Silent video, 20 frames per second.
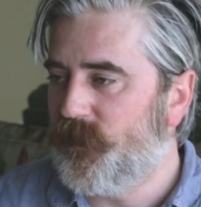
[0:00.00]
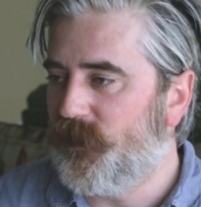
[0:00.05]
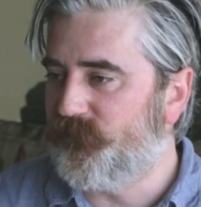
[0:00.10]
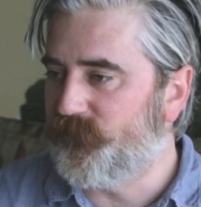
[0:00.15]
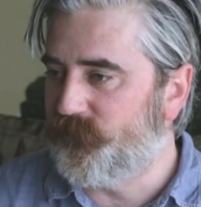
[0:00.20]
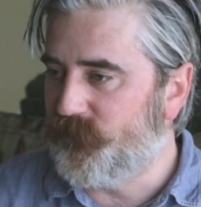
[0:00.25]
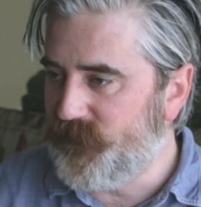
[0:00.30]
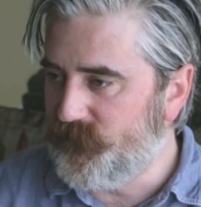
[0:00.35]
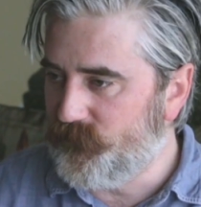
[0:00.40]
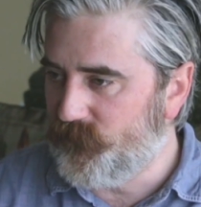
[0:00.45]
a
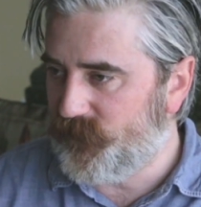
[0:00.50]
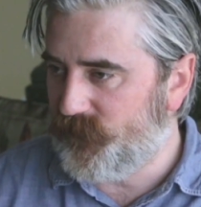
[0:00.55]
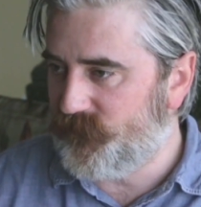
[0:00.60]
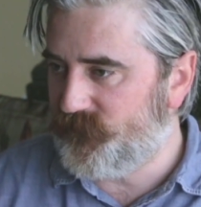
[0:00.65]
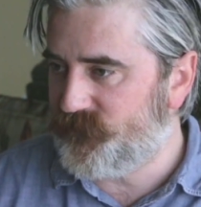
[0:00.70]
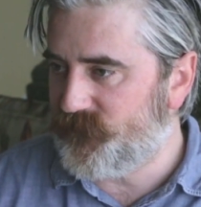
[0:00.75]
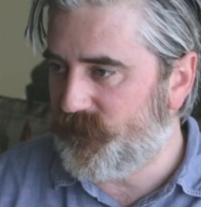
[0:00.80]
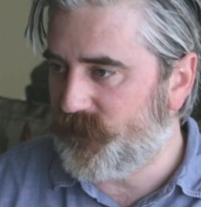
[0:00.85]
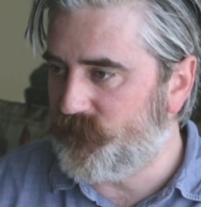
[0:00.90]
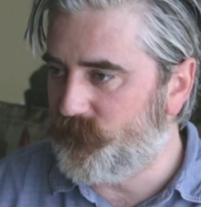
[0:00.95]
free run on
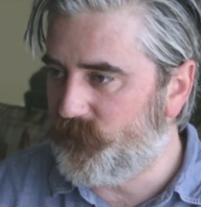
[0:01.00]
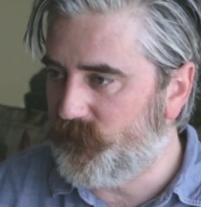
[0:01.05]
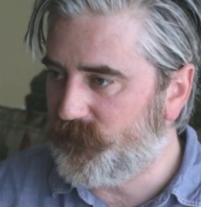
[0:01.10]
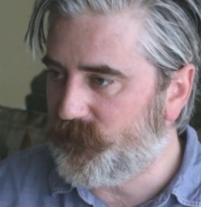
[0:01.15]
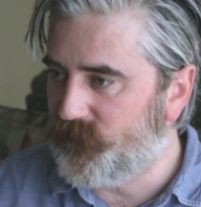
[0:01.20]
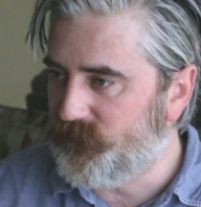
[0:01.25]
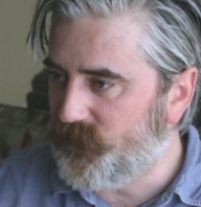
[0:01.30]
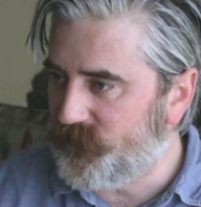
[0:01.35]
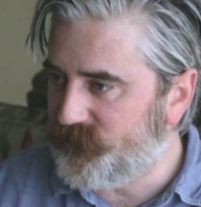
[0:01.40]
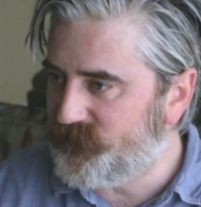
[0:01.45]
the second
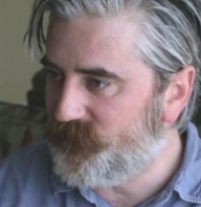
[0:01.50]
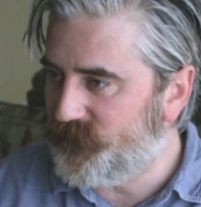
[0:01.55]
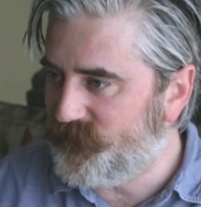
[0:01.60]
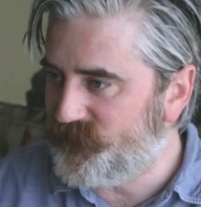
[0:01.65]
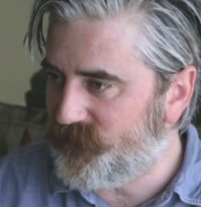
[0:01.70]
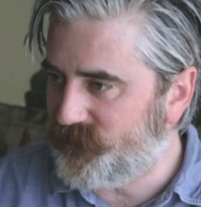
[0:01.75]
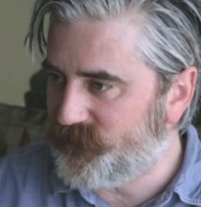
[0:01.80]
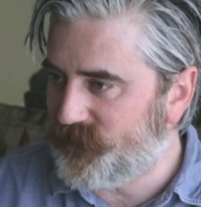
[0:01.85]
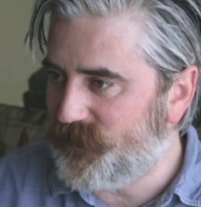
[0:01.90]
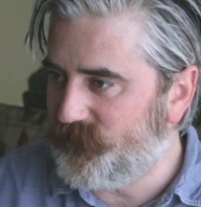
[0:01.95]
book, a
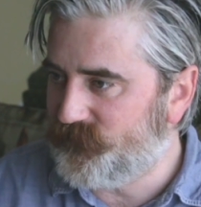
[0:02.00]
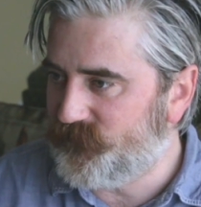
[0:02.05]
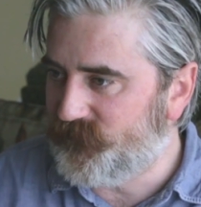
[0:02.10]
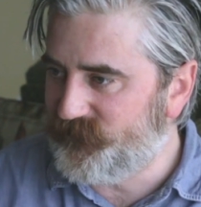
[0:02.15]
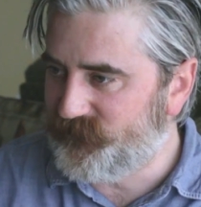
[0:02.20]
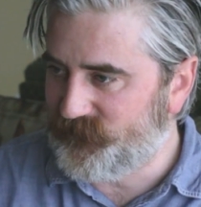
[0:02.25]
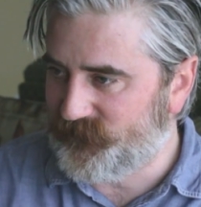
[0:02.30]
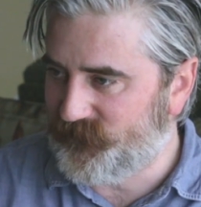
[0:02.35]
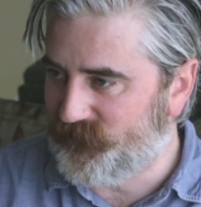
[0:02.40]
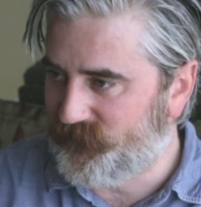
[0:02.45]
99-cent
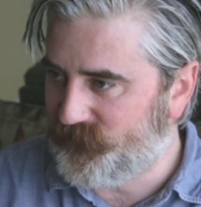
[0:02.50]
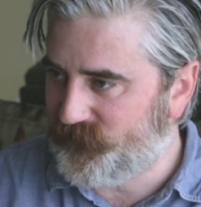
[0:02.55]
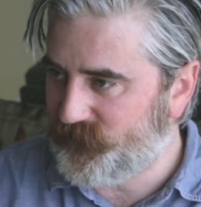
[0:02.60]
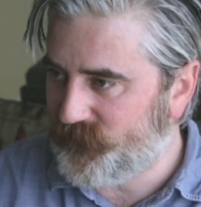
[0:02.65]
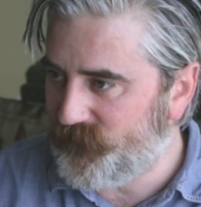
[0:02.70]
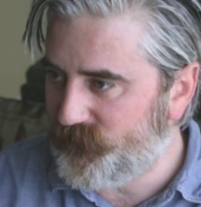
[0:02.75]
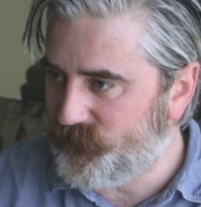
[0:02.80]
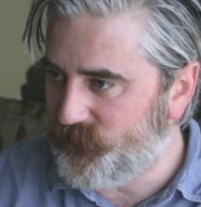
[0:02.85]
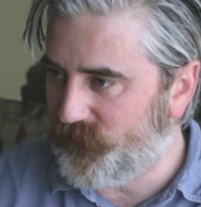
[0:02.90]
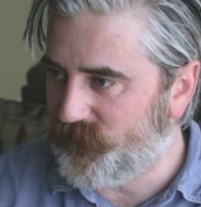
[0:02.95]
countdown deal on the
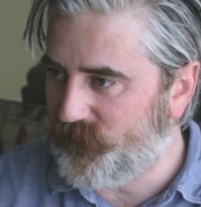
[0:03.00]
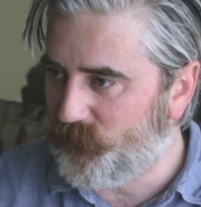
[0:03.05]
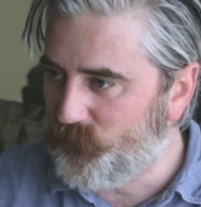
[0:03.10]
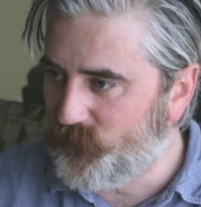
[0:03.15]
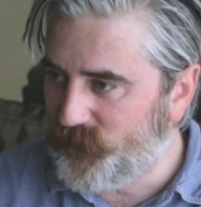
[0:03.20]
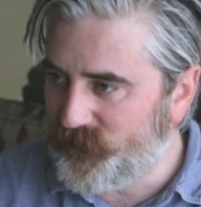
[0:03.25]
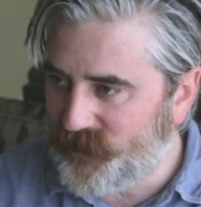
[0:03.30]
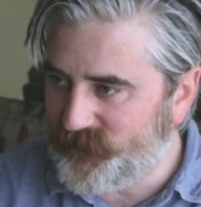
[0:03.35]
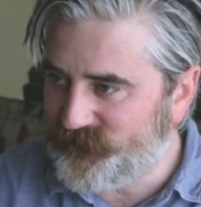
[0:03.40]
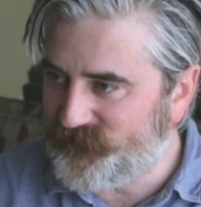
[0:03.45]
third book,
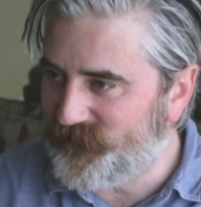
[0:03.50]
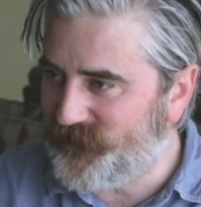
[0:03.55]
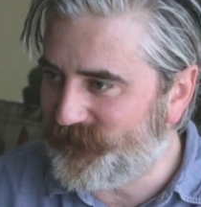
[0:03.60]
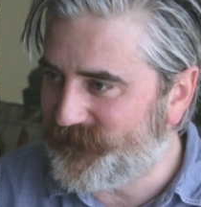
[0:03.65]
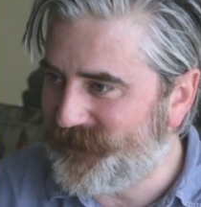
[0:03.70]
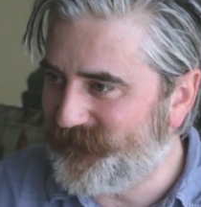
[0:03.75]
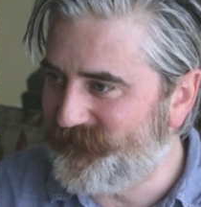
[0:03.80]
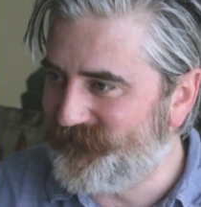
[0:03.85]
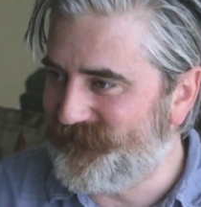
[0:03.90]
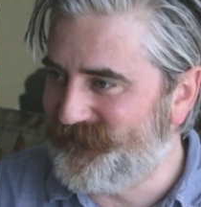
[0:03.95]

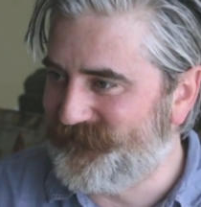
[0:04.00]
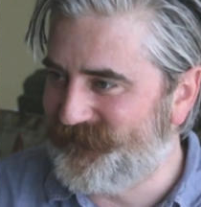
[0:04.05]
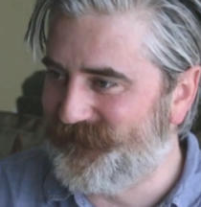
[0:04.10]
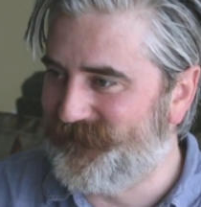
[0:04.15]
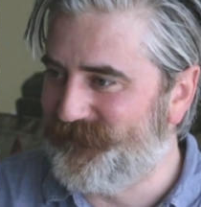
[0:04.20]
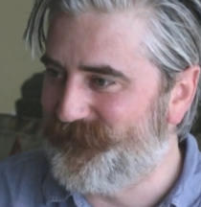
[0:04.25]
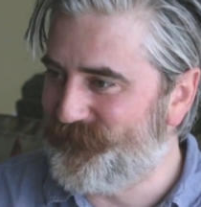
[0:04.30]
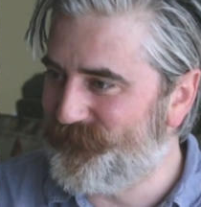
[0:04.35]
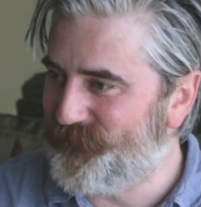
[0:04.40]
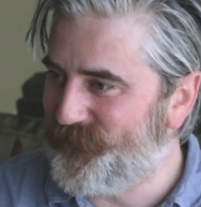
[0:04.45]
$1.99 countdown
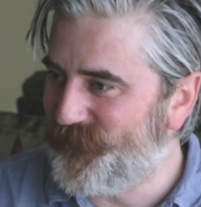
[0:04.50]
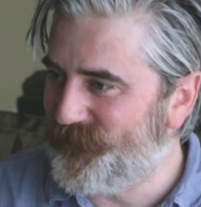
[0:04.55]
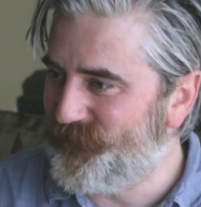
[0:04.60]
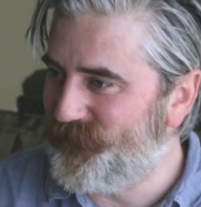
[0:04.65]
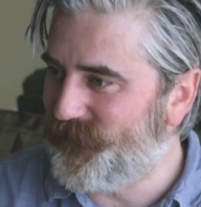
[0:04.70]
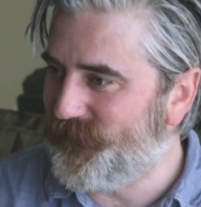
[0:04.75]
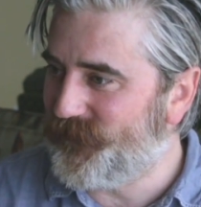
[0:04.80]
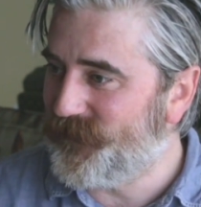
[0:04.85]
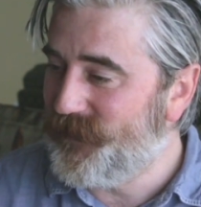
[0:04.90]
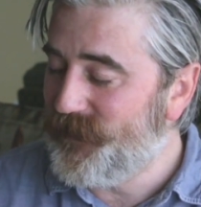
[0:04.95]
deal on the
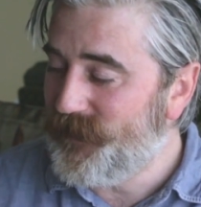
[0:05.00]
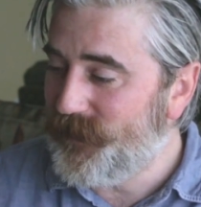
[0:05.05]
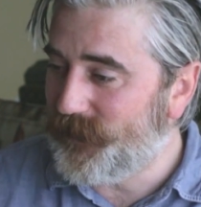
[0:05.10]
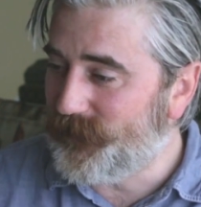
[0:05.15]
fourth book,